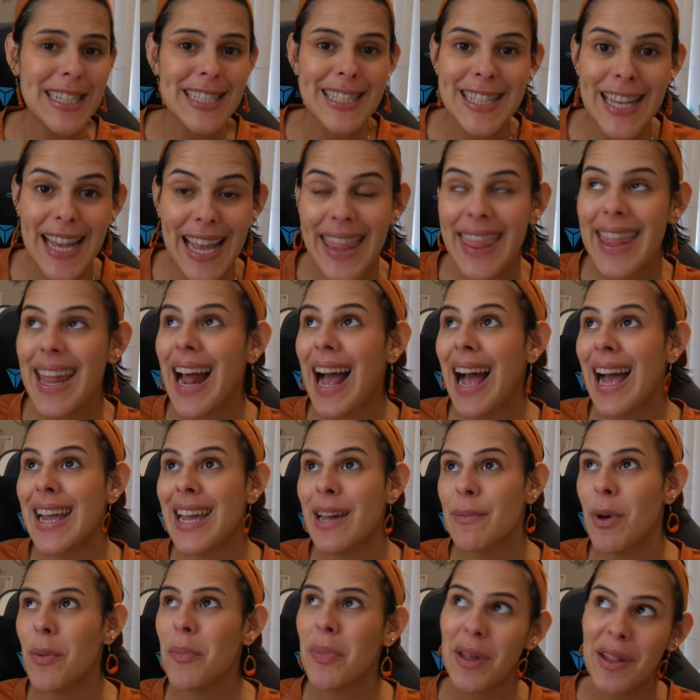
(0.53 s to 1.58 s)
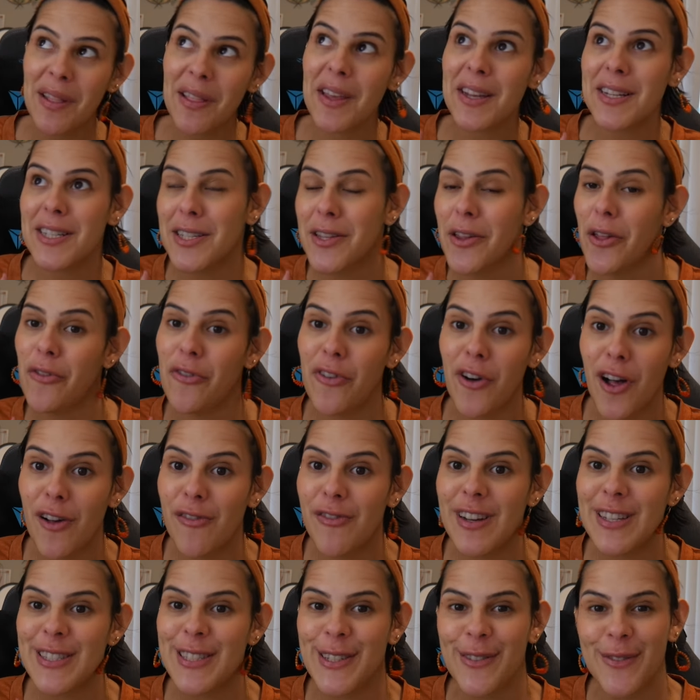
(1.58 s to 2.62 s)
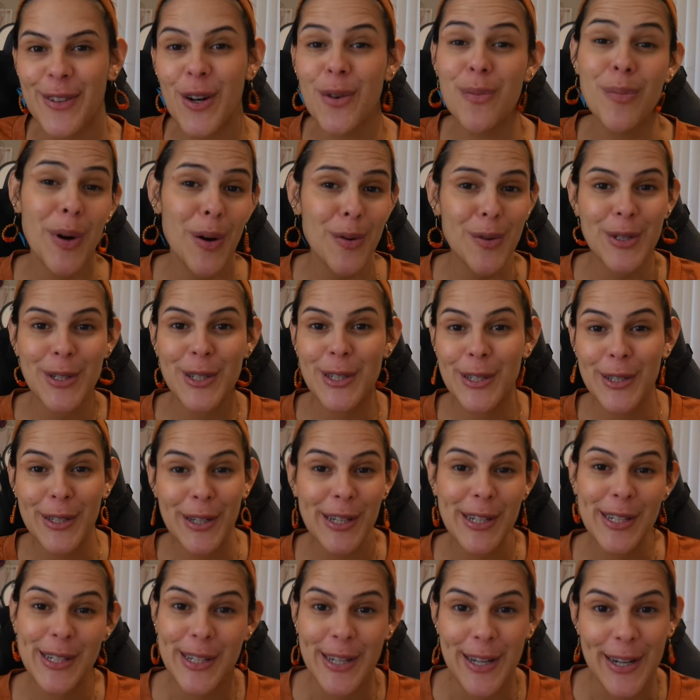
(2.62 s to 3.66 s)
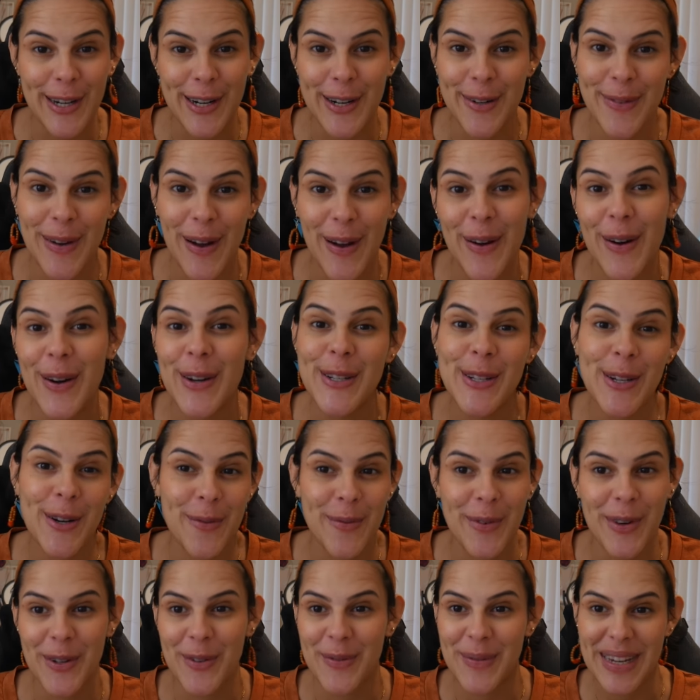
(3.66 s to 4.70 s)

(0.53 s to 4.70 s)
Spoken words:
say that I am a bit late to the fall festival, but we're still going to talk about autumnal